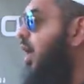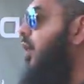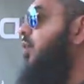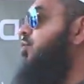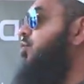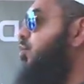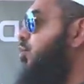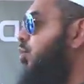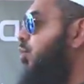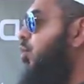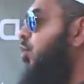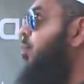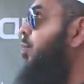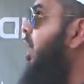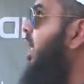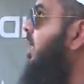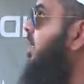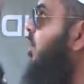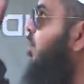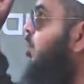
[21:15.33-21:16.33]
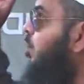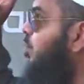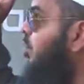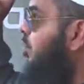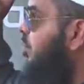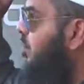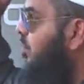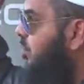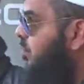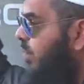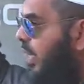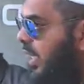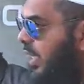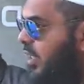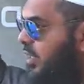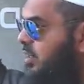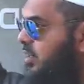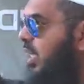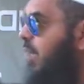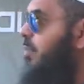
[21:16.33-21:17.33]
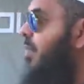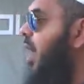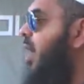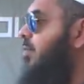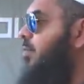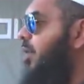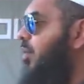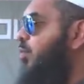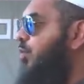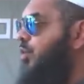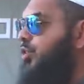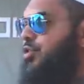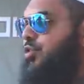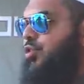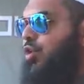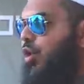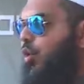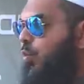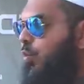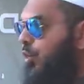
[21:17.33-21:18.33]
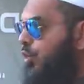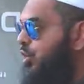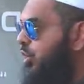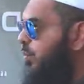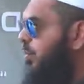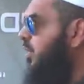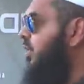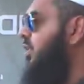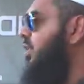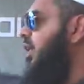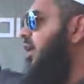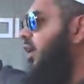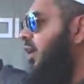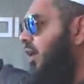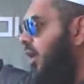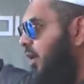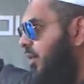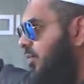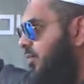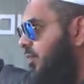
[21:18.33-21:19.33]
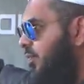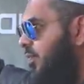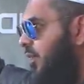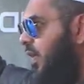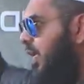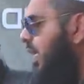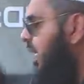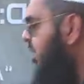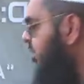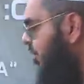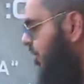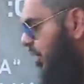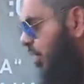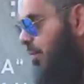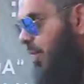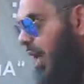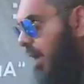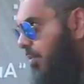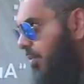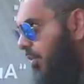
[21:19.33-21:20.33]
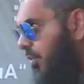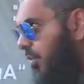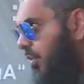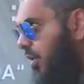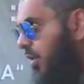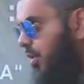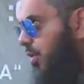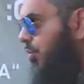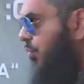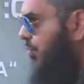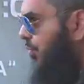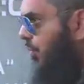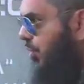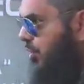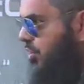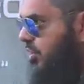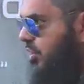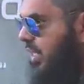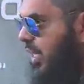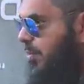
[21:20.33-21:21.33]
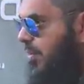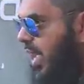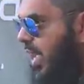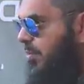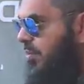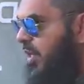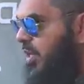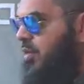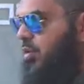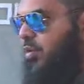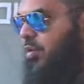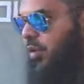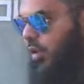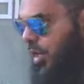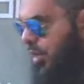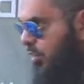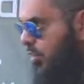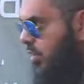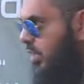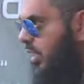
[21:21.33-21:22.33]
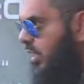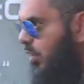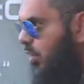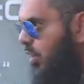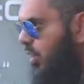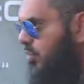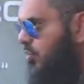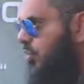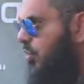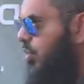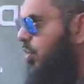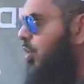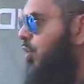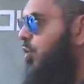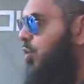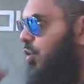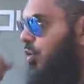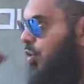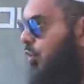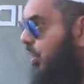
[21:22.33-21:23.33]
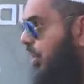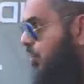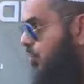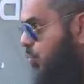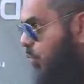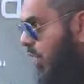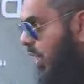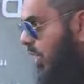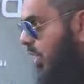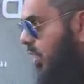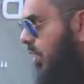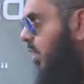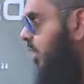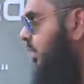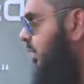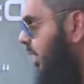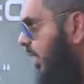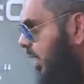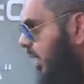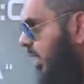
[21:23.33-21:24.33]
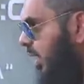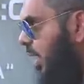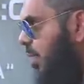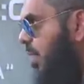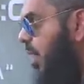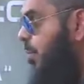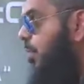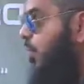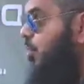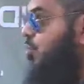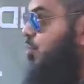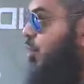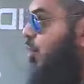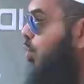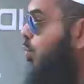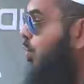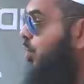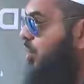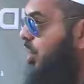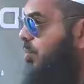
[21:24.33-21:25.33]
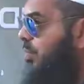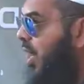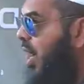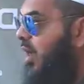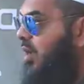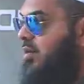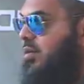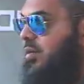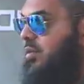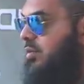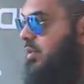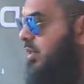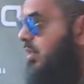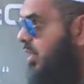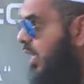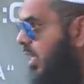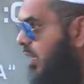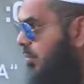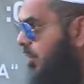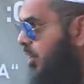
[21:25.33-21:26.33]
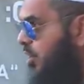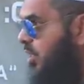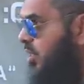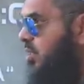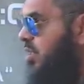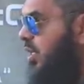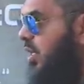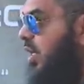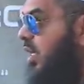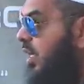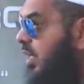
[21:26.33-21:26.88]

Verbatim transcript: not to obey the greatest commandment, which is don't worship other than Allah. Even in the Bible, the first commandment, Israel, your Lord is one. Second commandment, don't worship idols and images